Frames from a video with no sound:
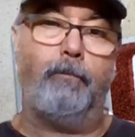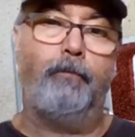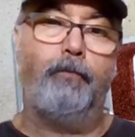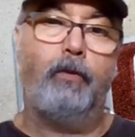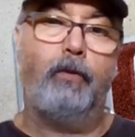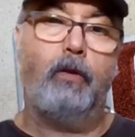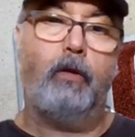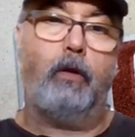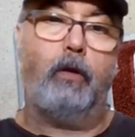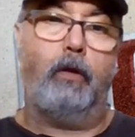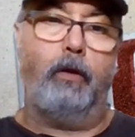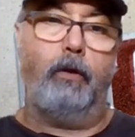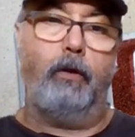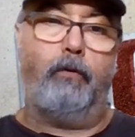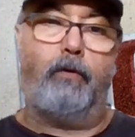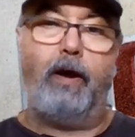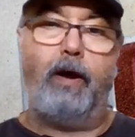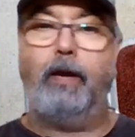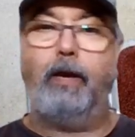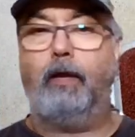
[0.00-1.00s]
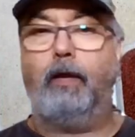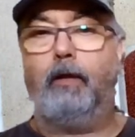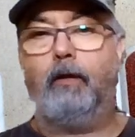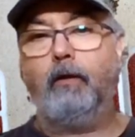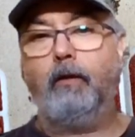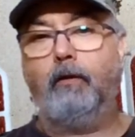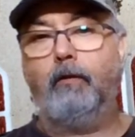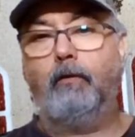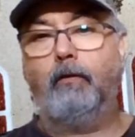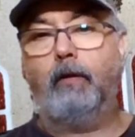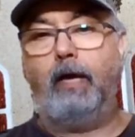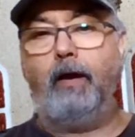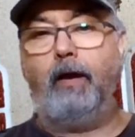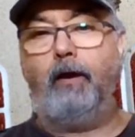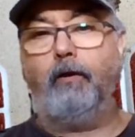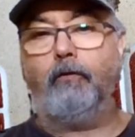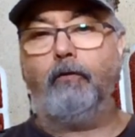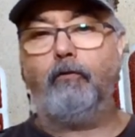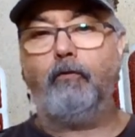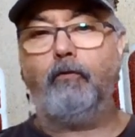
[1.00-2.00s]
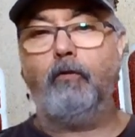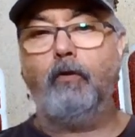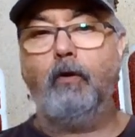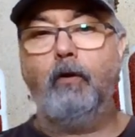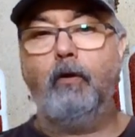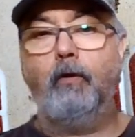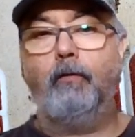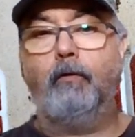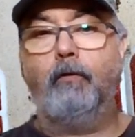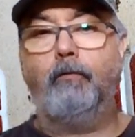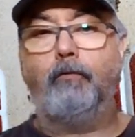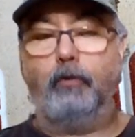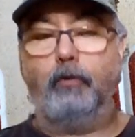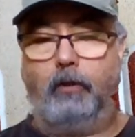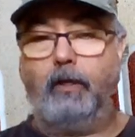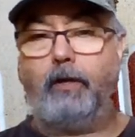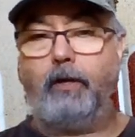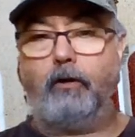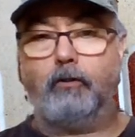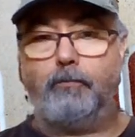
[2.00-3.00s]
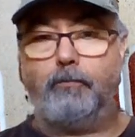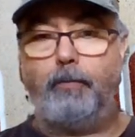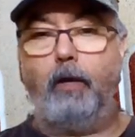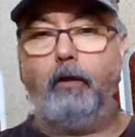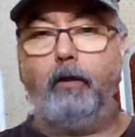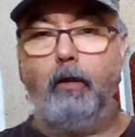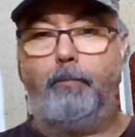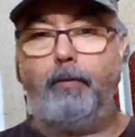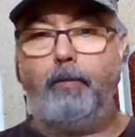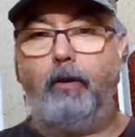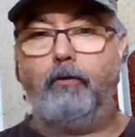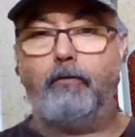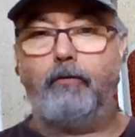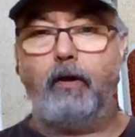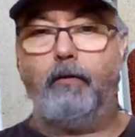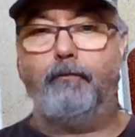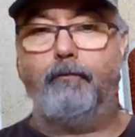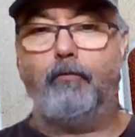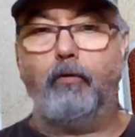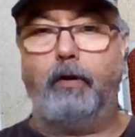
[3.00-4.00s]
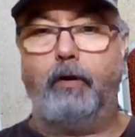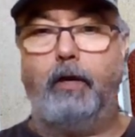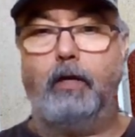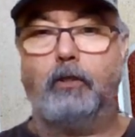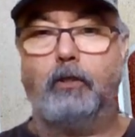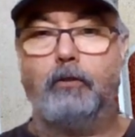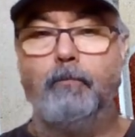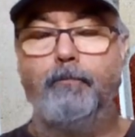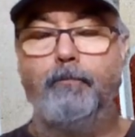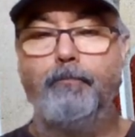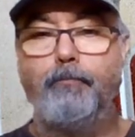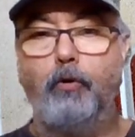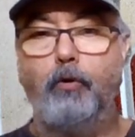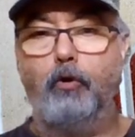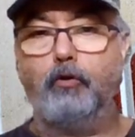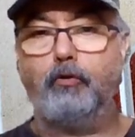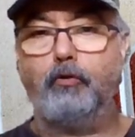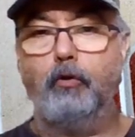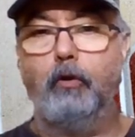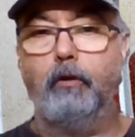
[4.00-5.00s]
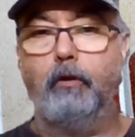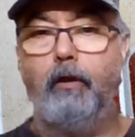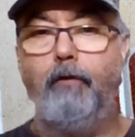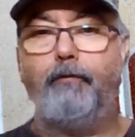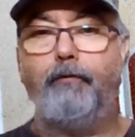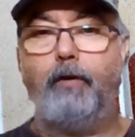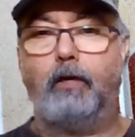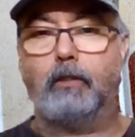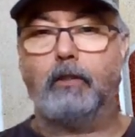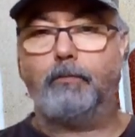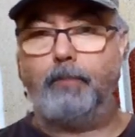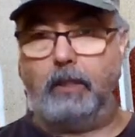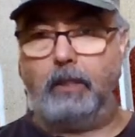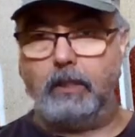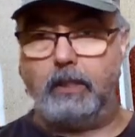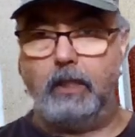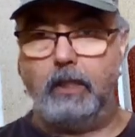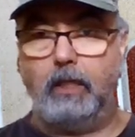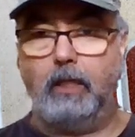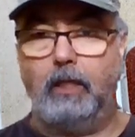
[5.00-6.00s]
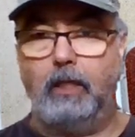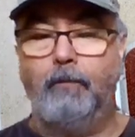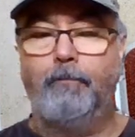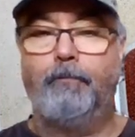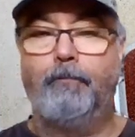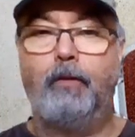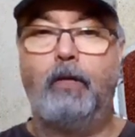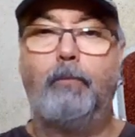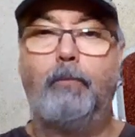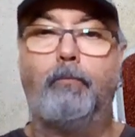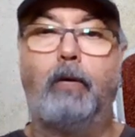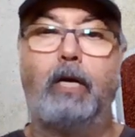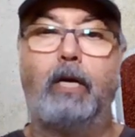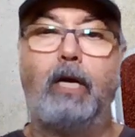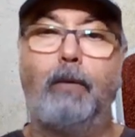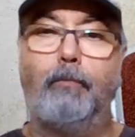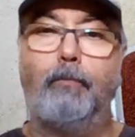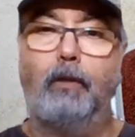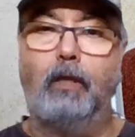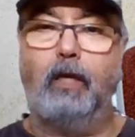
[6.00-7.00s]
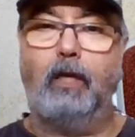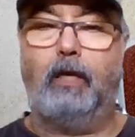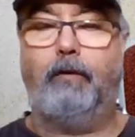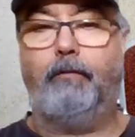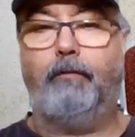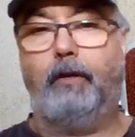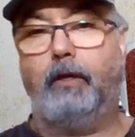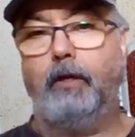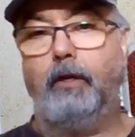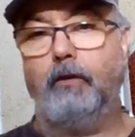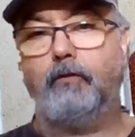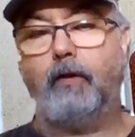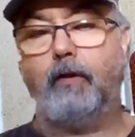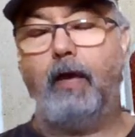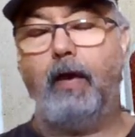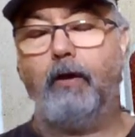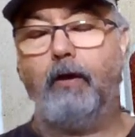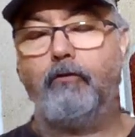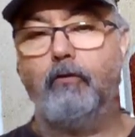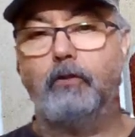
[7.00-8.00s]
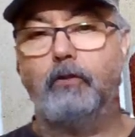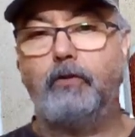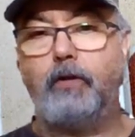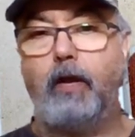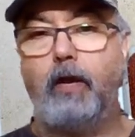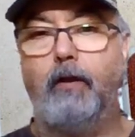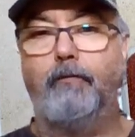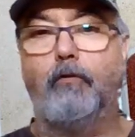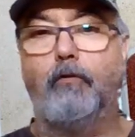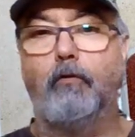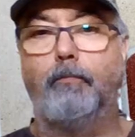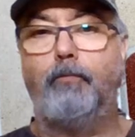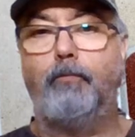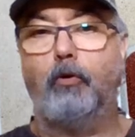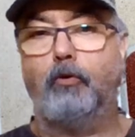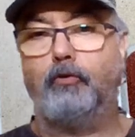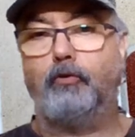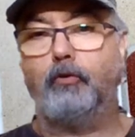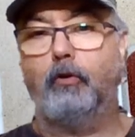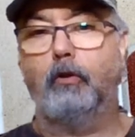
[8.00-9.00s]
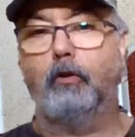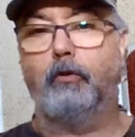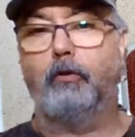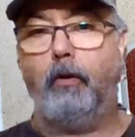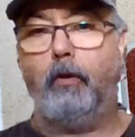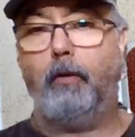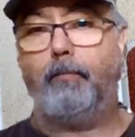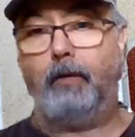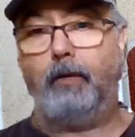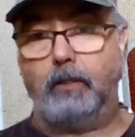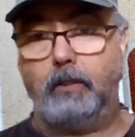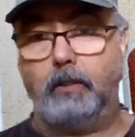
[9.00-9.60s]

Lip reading: writing as for the letters PDP standing for as personal defense pistol, but I believe it is actually standing for personal duty pistol.